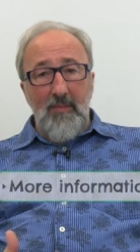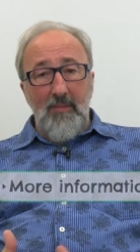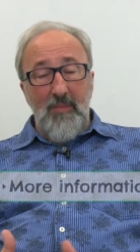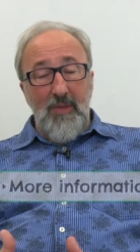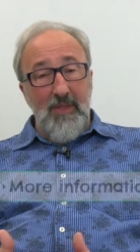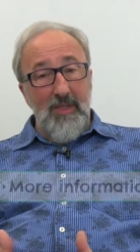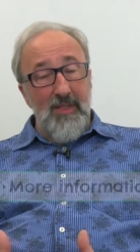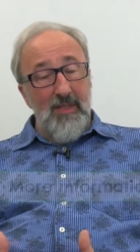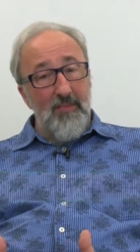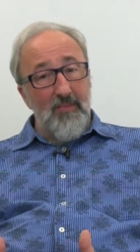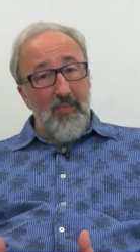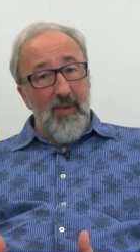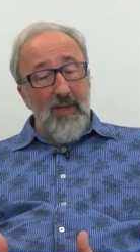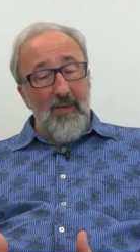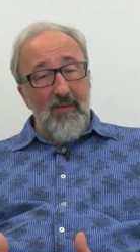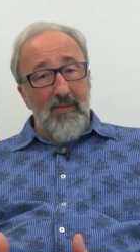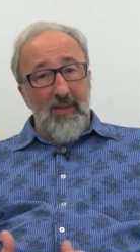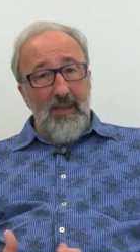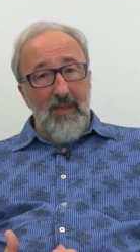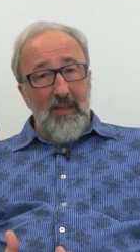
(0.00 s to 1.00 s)
But just
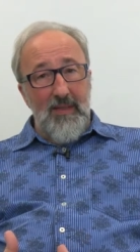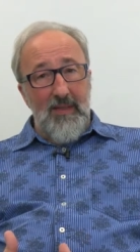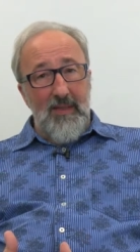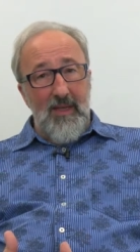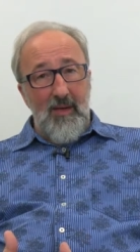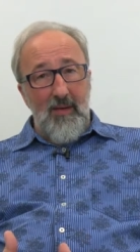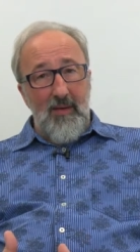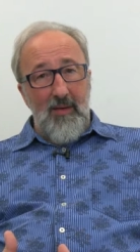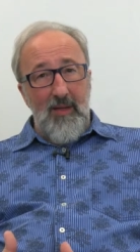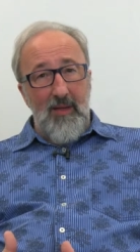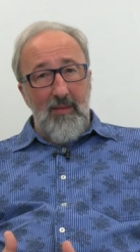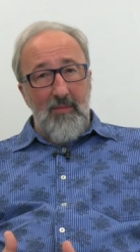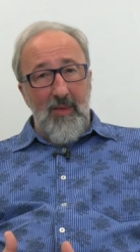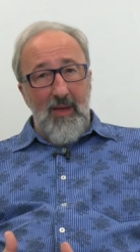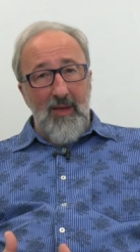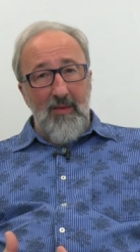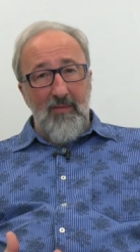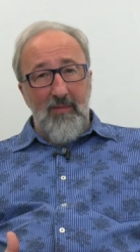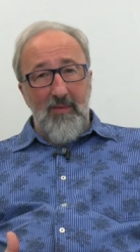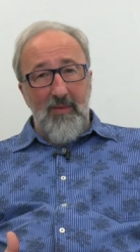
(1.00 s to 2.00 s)
briefly to tell you that
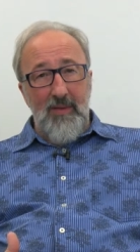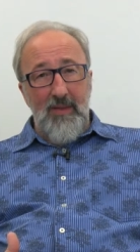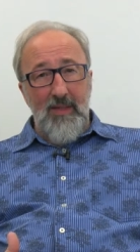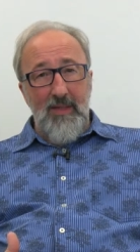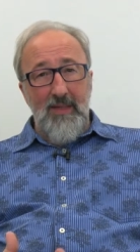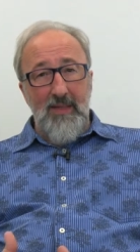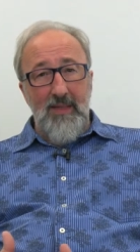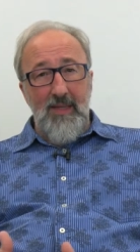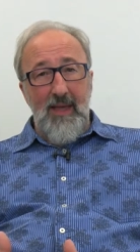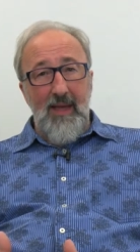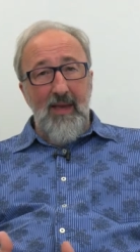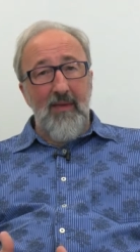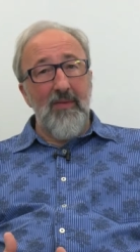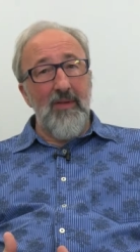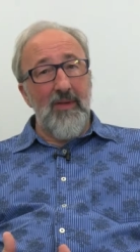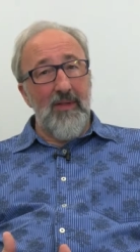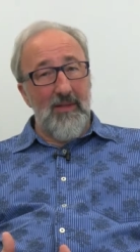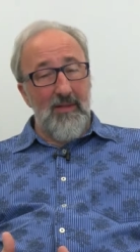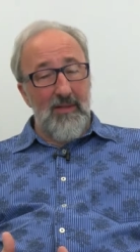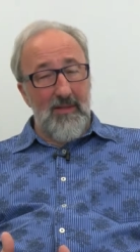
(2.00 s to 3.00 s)
mindfulness, the
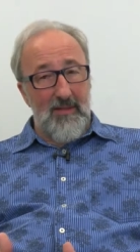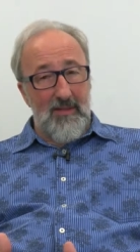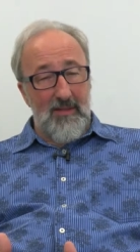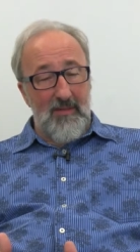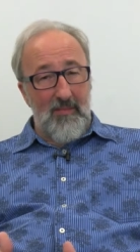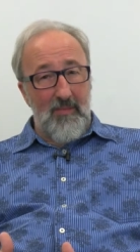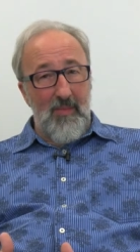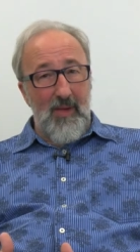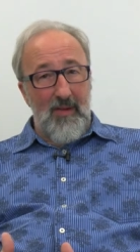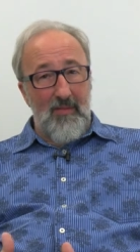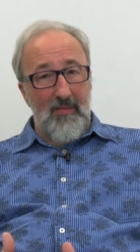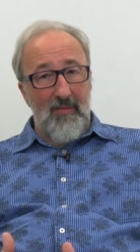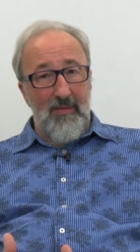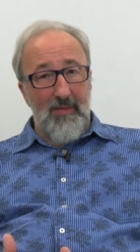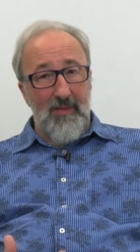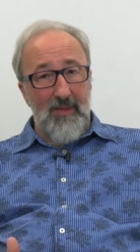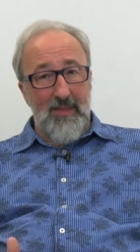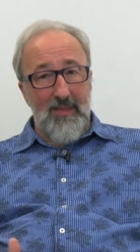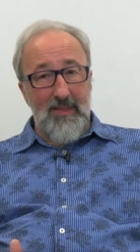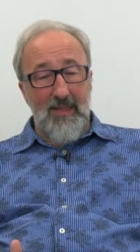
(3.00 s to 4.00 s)
evidence of
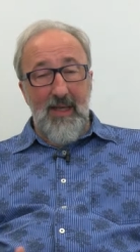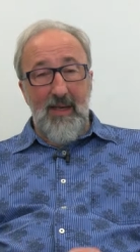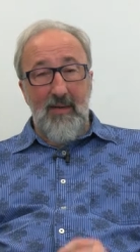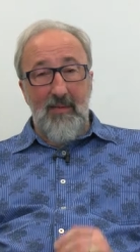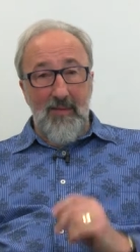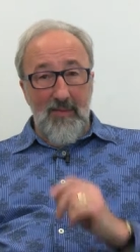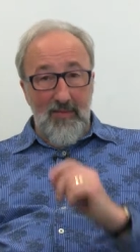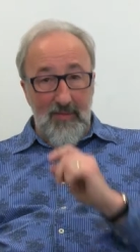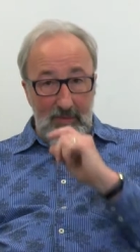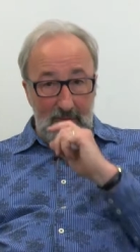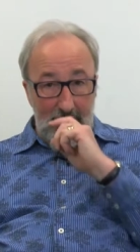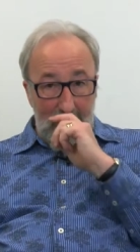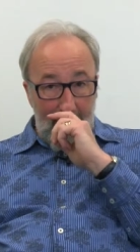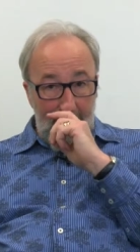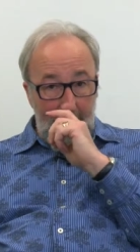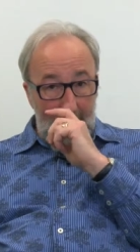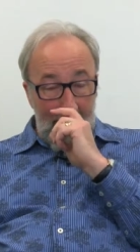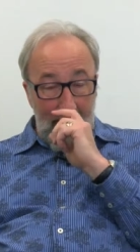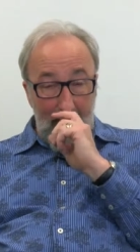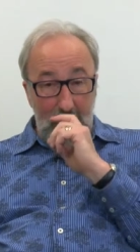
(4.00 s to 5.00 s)
mindfulness now is really
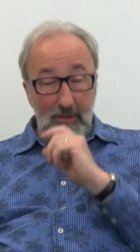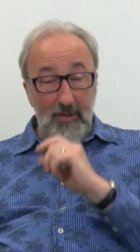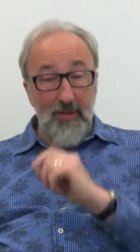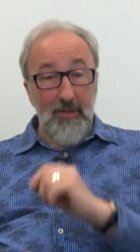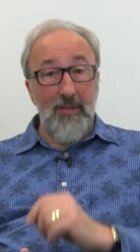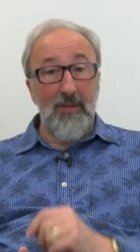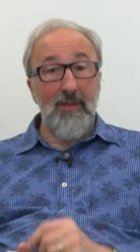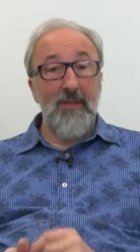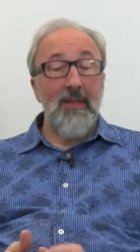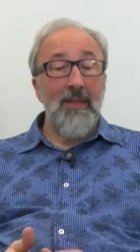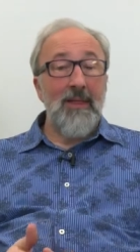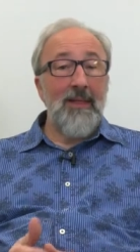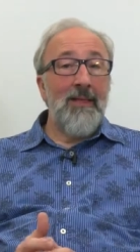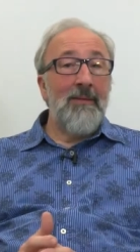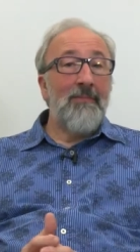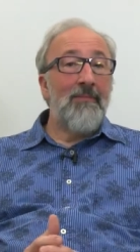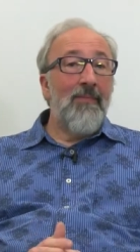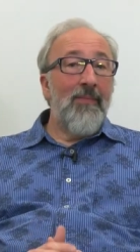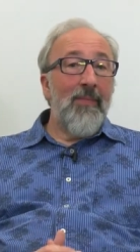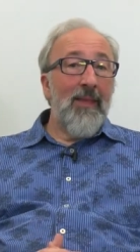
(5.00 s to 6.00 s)
very good,
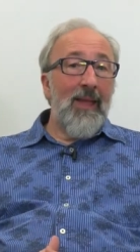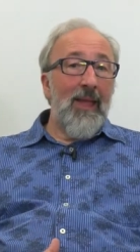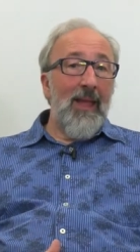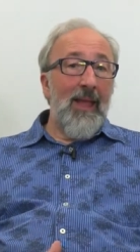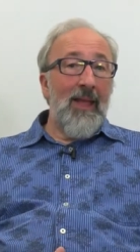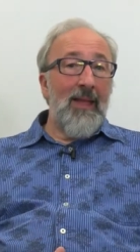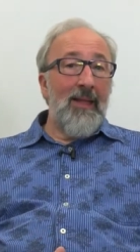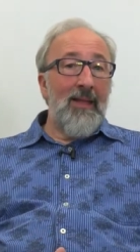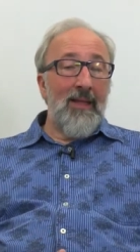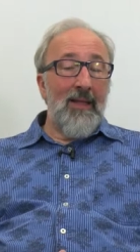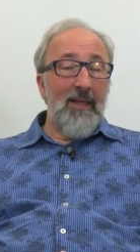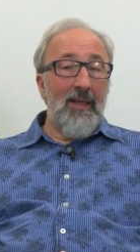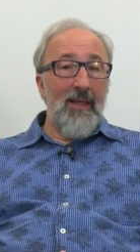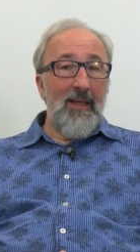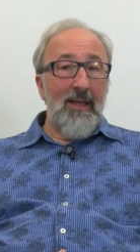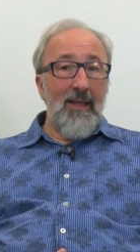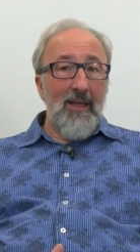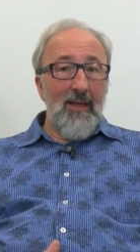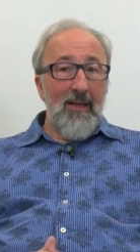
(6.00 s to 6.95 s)
in that